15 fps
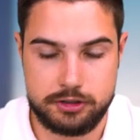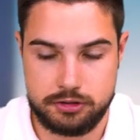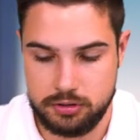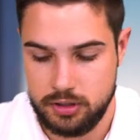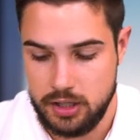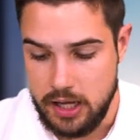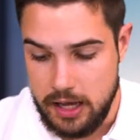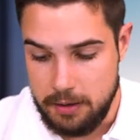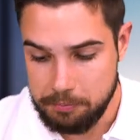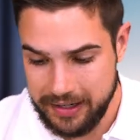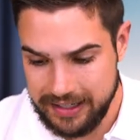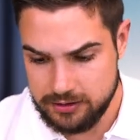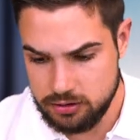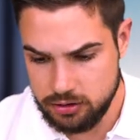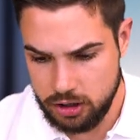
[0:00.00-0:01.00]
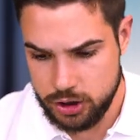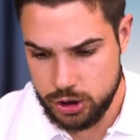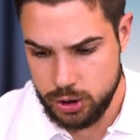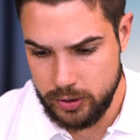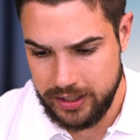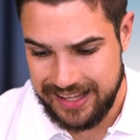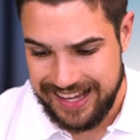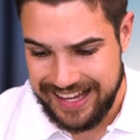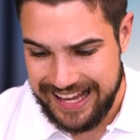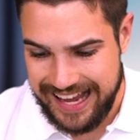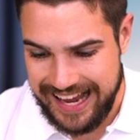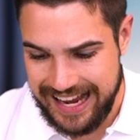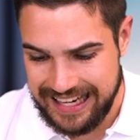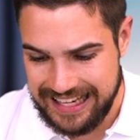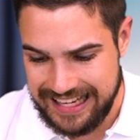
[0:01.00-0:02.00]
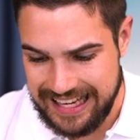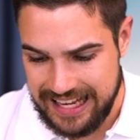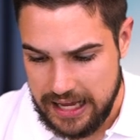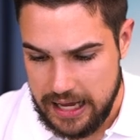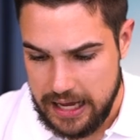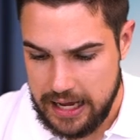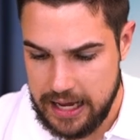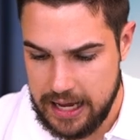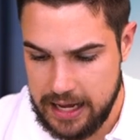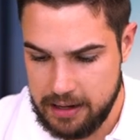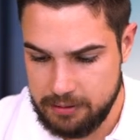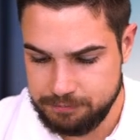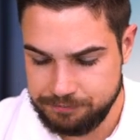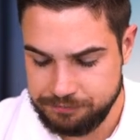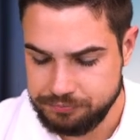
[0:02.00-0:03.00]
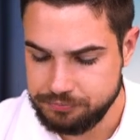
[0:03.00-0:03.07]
two, but it's not showing any growth